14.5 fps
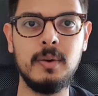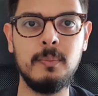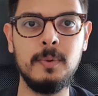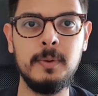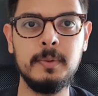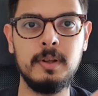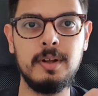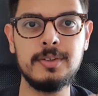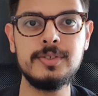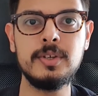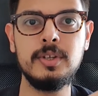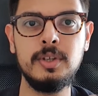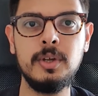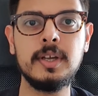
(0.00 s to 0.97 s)
we will
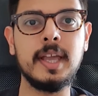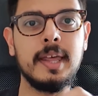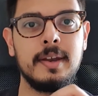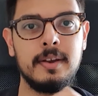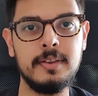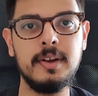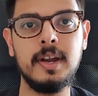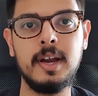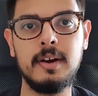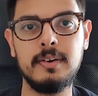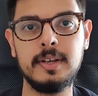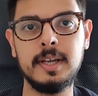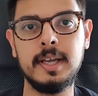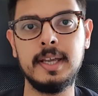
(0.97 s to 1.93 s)
also look at another
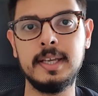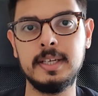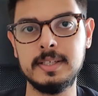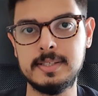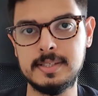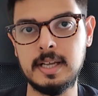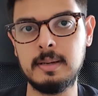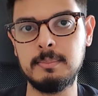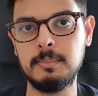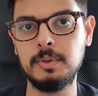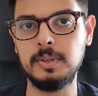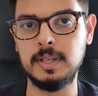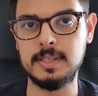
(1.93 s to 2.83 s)
area in Istanbul